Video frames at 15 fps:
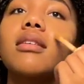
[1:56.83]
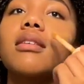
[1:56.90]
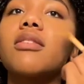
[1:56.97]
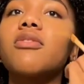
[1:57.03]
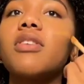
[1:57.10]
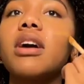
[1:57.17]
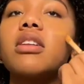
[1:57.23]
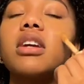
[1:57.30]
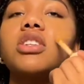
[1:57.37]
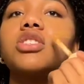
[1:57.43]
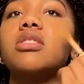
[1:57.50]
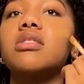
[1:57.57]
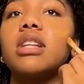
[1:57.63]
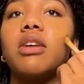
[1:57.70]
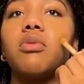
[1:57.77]

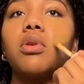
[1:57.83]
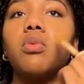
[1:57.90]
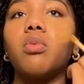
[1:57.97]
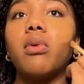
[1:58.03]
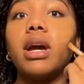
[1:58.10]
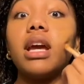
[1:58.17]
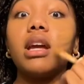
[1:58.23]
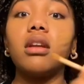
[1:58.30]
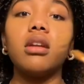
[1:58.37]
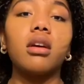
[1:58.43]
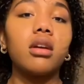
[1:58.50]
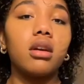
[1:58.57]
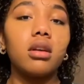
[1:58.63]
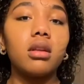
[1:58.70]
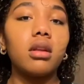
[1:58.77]
foundations that were way
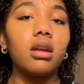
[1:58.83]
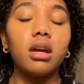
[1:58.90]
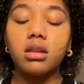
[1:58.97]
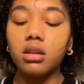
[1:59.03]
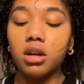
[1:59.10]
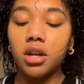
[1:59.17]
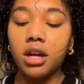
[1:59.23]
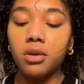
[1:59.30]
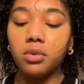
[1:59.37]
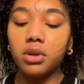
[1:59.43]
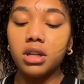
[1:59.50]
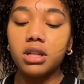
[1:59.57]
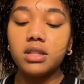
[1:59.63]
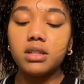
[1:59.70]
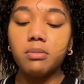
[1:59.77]
darker than I thought I
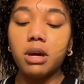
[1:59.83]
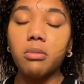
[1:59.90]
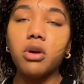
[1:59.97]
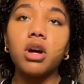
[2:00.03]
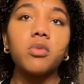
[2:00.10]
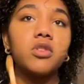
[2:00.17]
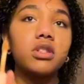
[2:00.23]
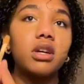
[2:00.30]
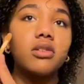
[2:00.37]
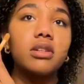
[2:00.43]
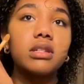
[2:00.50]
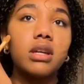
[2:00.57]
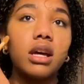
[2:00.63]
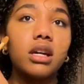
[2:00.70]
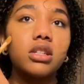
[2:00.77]
was, and my mom was always
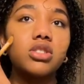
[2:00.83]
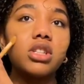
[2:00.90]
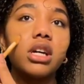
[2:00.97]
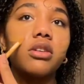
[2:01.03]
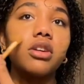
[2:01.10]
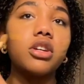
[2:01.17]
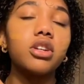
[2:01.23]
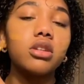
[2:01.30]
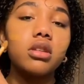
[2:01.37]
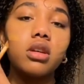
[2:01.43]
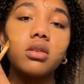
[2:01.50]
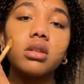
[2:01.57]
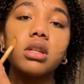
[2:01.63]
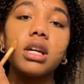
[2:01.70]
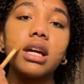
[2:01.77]
like, Ashira, your
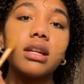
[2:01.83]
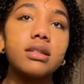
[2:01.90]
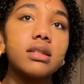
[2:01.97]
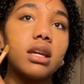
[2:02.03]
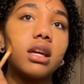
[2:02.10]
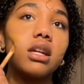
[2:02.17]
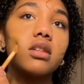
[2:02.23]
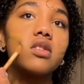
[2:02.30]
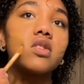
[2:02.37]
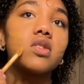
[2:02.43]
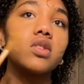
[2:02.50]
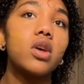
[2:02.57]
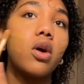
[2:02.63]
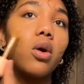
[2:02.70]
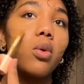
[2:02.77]
look, you got a tan.
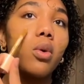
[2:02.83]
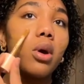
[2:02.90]
So